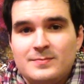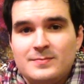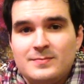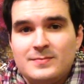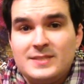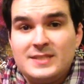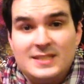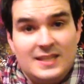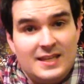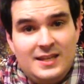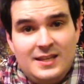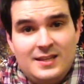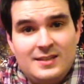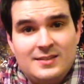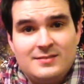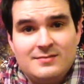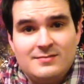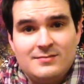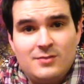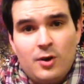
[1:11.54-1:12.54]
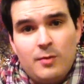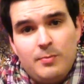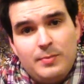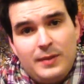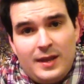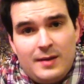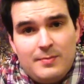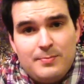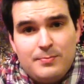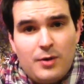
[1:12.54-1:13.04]
scene, or
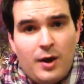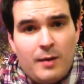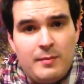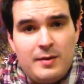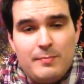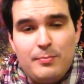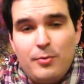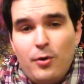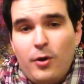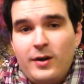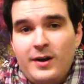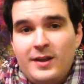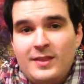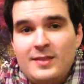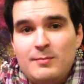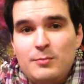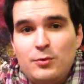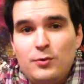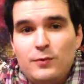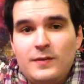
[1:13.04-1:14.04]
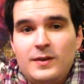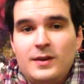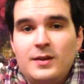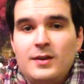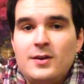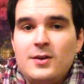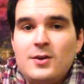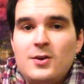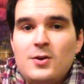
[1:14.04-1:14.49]
played a prominent part in the movie,